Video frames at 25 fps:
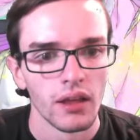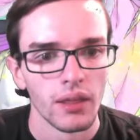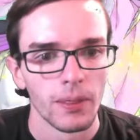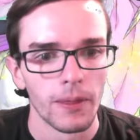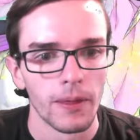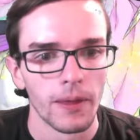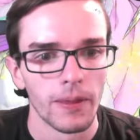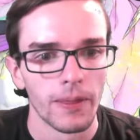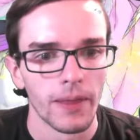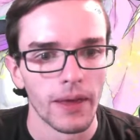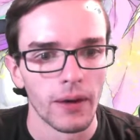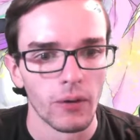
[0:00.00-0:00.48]

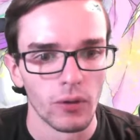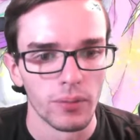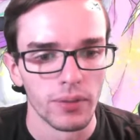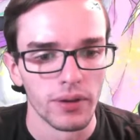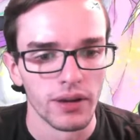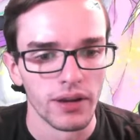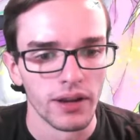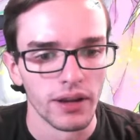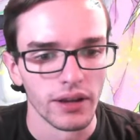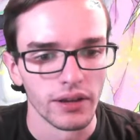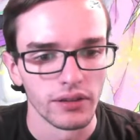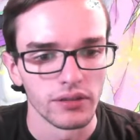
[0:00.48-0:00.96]
then that would be
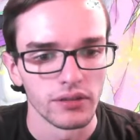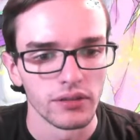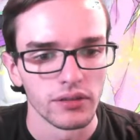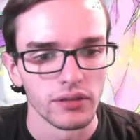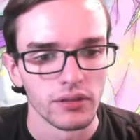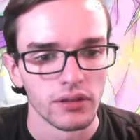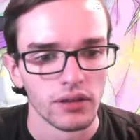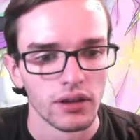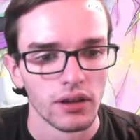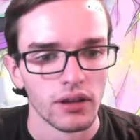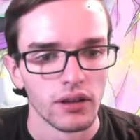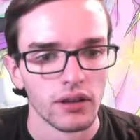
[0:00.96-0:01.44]
nice.
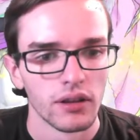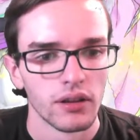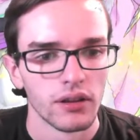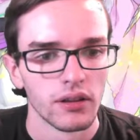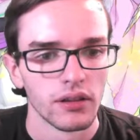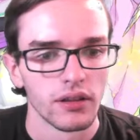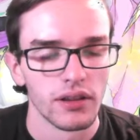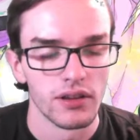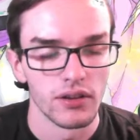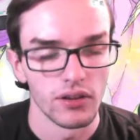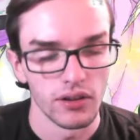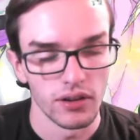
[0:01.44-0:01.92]

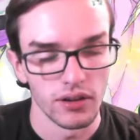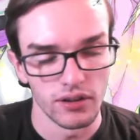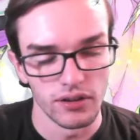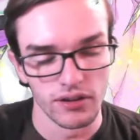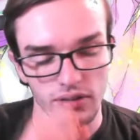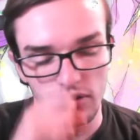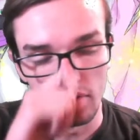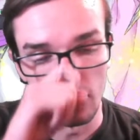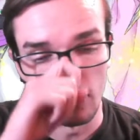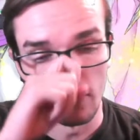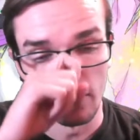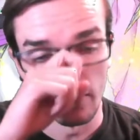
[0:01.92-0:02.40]
Then you could
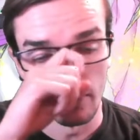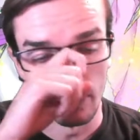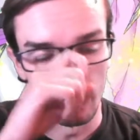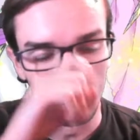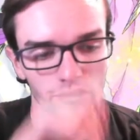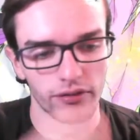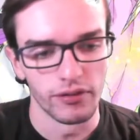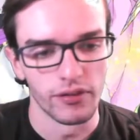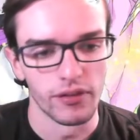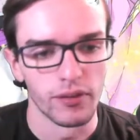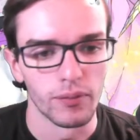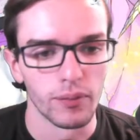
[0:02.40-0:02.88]
just turn it
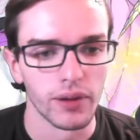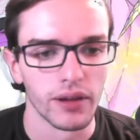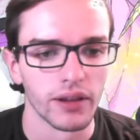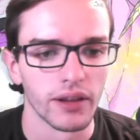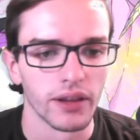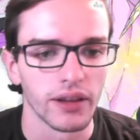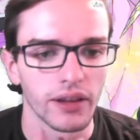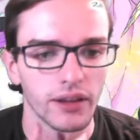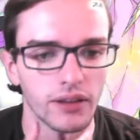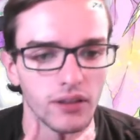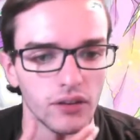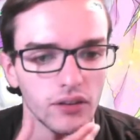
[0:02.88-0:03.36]
off and be
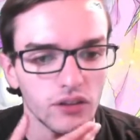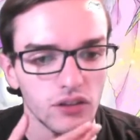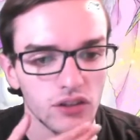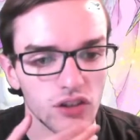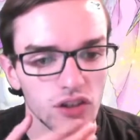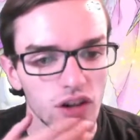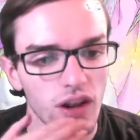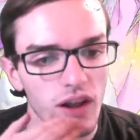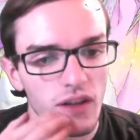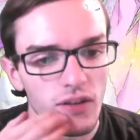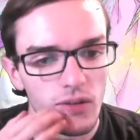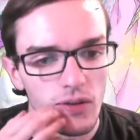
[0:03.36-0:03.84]
like, there's a
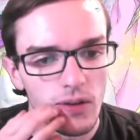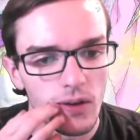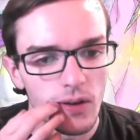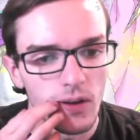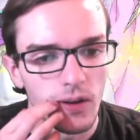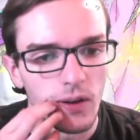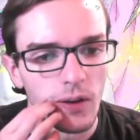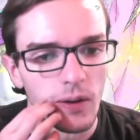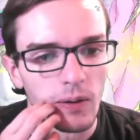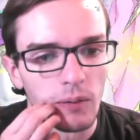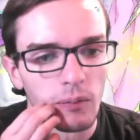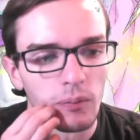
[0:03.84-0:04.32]
chance you could
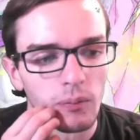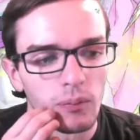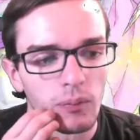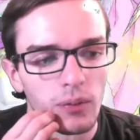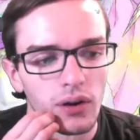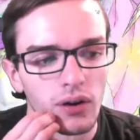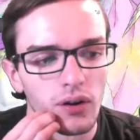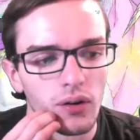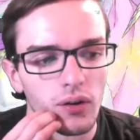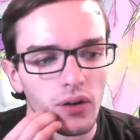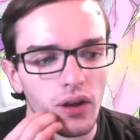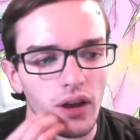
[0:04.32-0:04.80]
get them, but
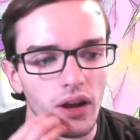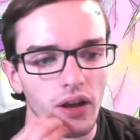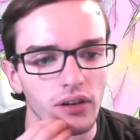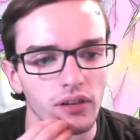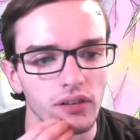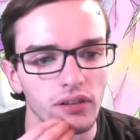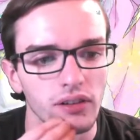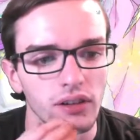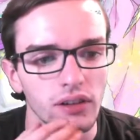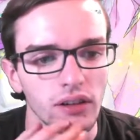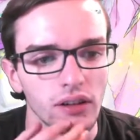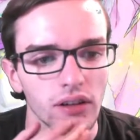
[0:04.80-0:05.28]
no
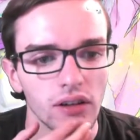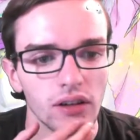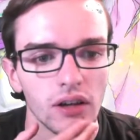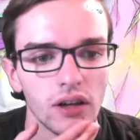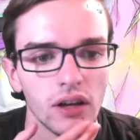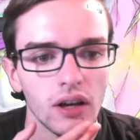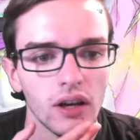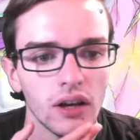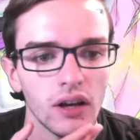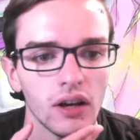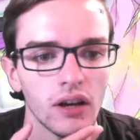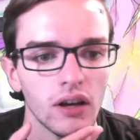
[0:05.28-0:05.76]
guarantee.
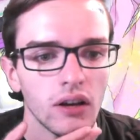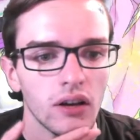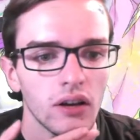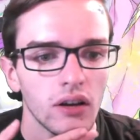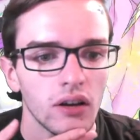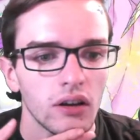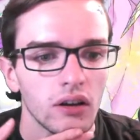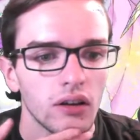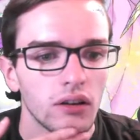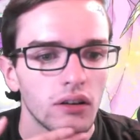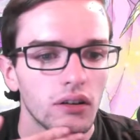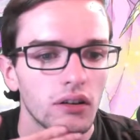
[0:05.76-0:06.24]

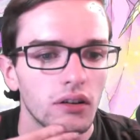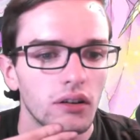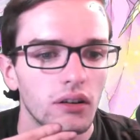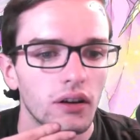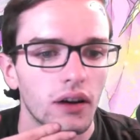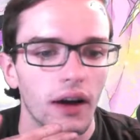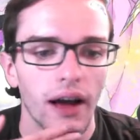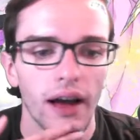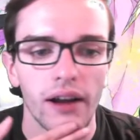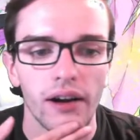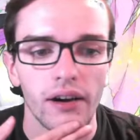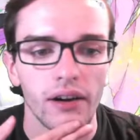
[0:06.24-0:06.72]

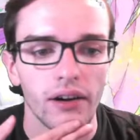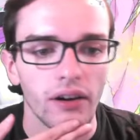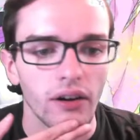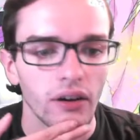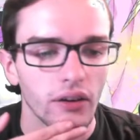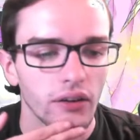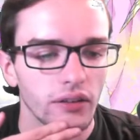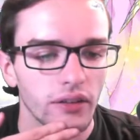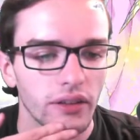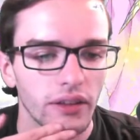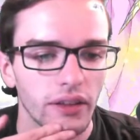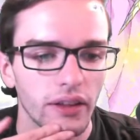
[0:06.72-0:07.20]
I don't know.
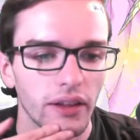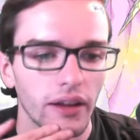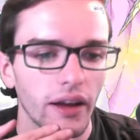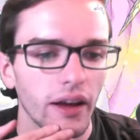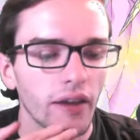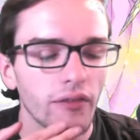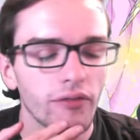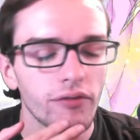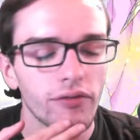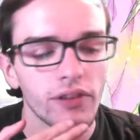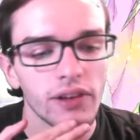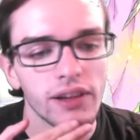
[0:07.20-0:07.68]

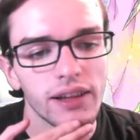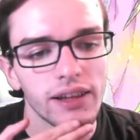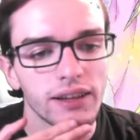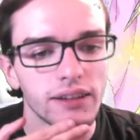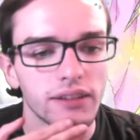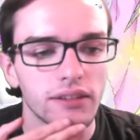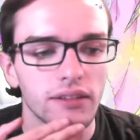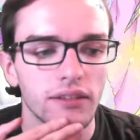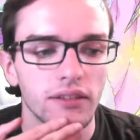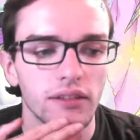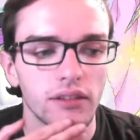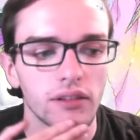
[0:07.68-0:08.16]
I feel like
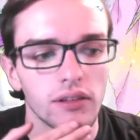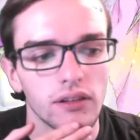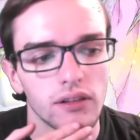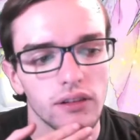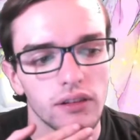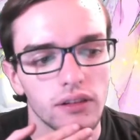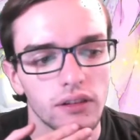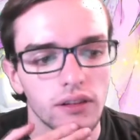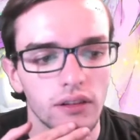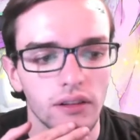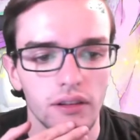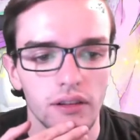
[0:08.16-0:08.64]

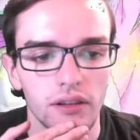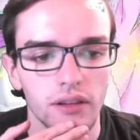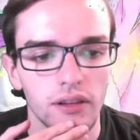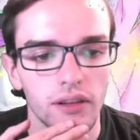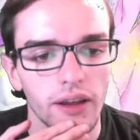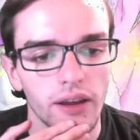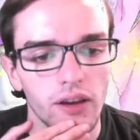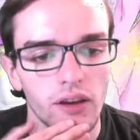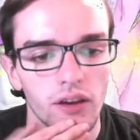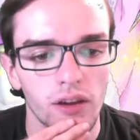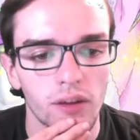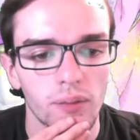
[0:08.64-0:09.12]

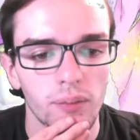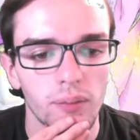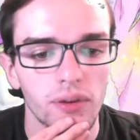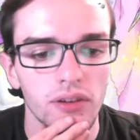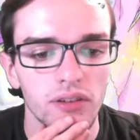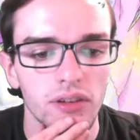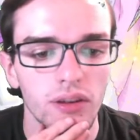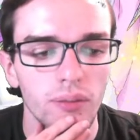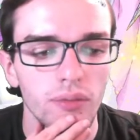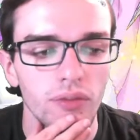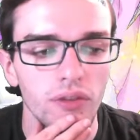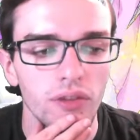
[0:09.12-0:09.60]
that could be
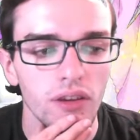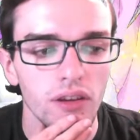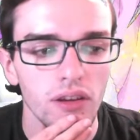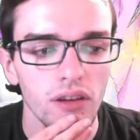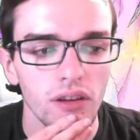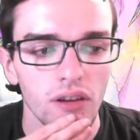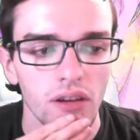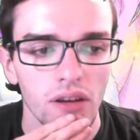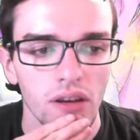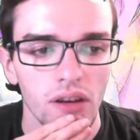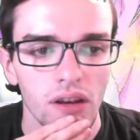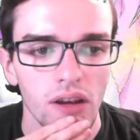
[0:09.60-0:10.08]

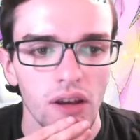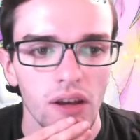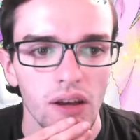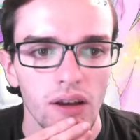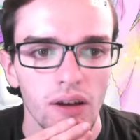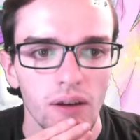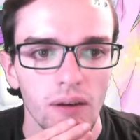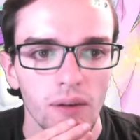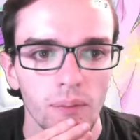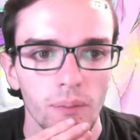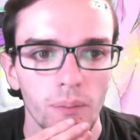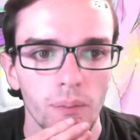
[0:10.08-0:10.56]
something,
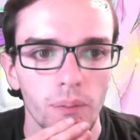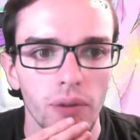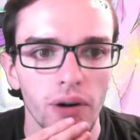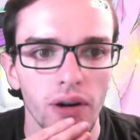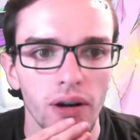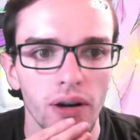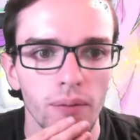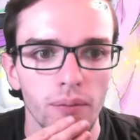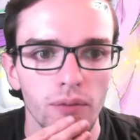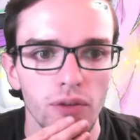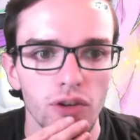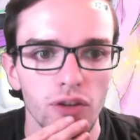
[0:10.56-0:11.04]
but
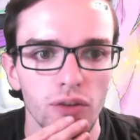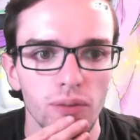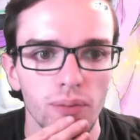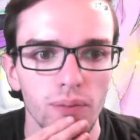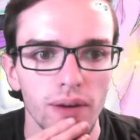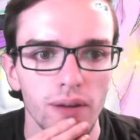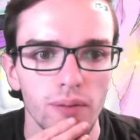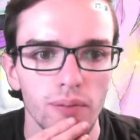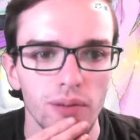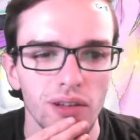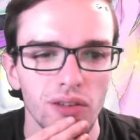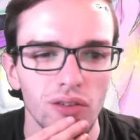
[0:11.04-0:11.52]
it just
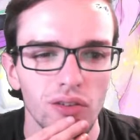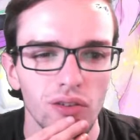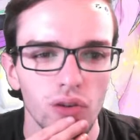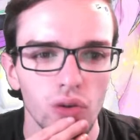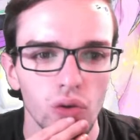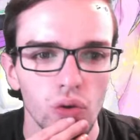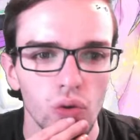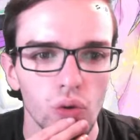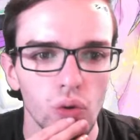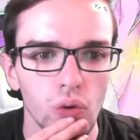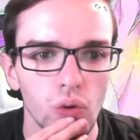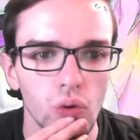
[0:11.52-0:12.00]
might be
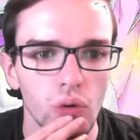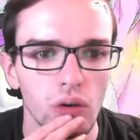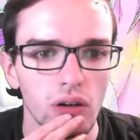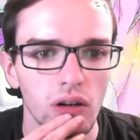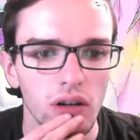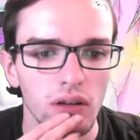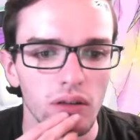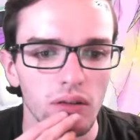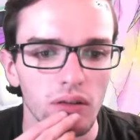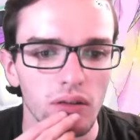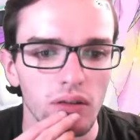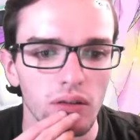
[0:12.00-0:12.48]
too
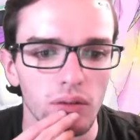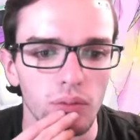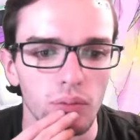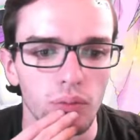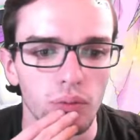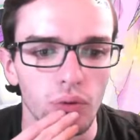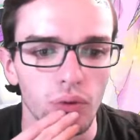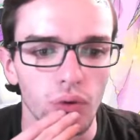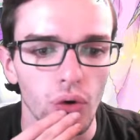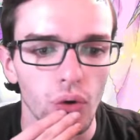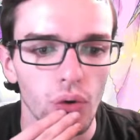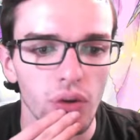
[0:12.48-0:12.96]

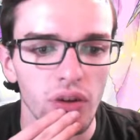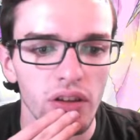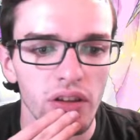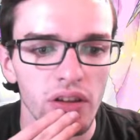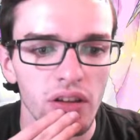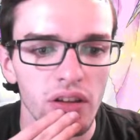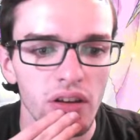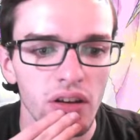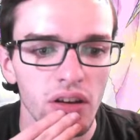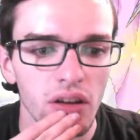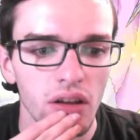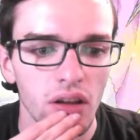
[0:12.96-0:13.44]

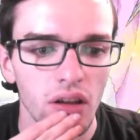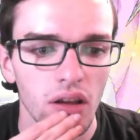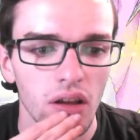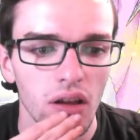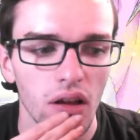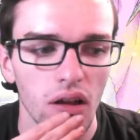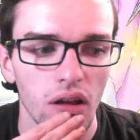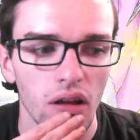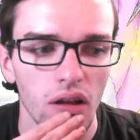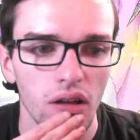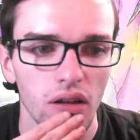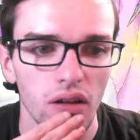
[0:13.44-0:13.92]
broken
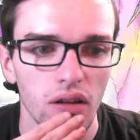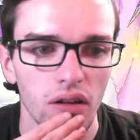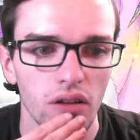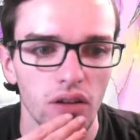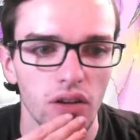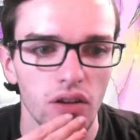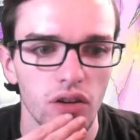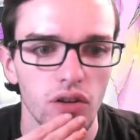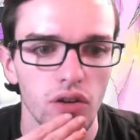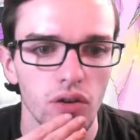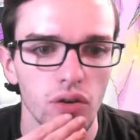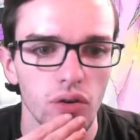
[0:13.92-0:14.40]

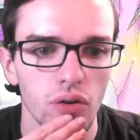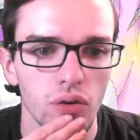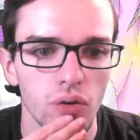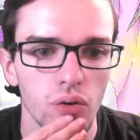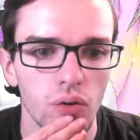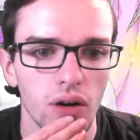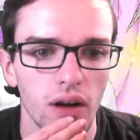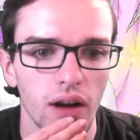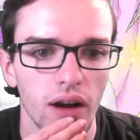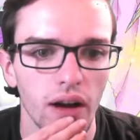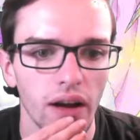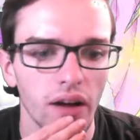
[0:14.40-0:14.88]
to
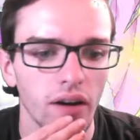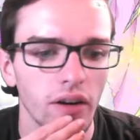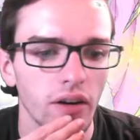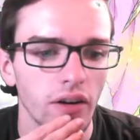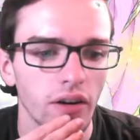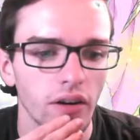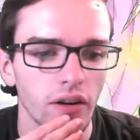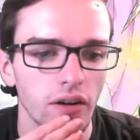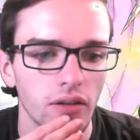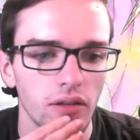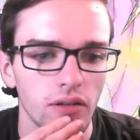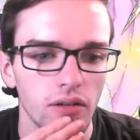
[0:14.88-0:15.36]
do. I don't
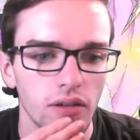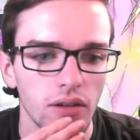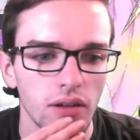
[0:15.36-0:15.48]
know.